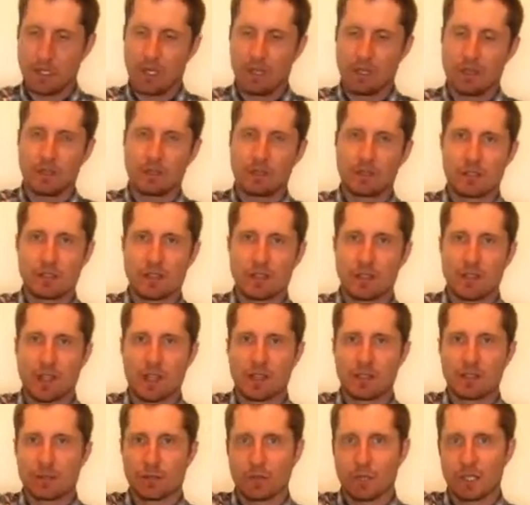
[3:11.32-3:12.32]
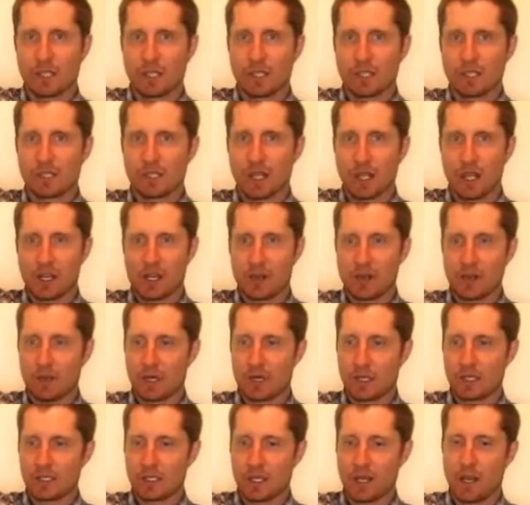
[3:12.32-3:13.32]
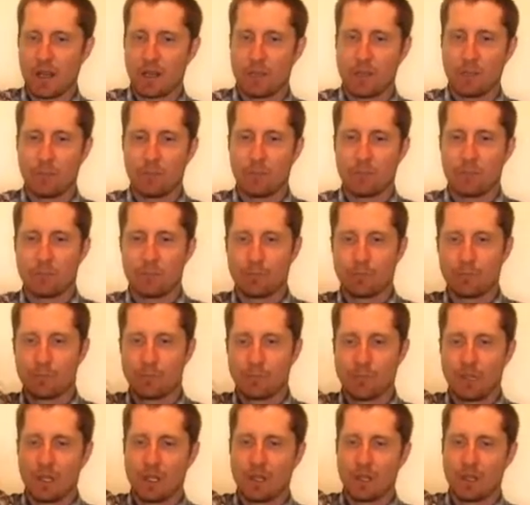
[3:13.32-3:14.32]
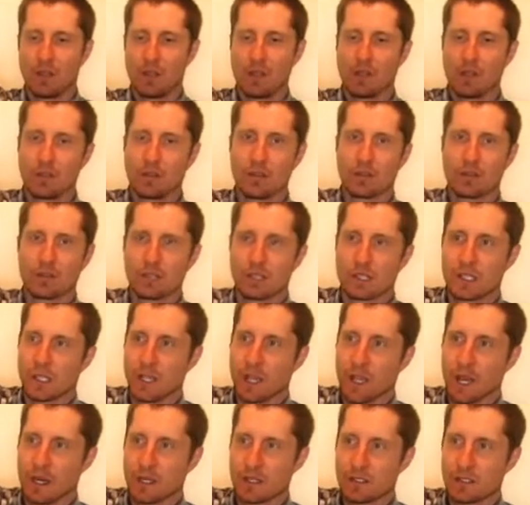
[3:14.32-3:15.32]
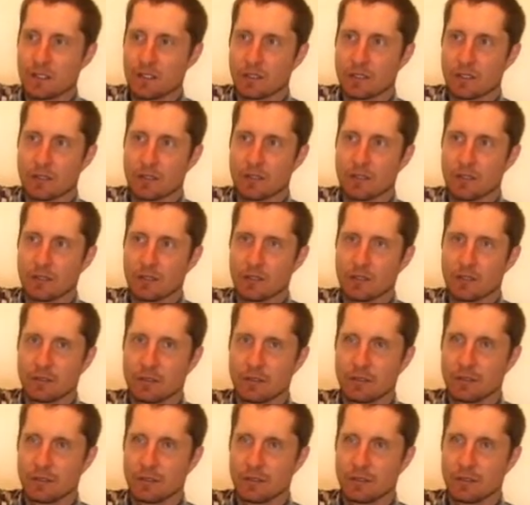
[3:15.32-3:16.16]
You can see that's what it looks like when it's out. Here's the action here.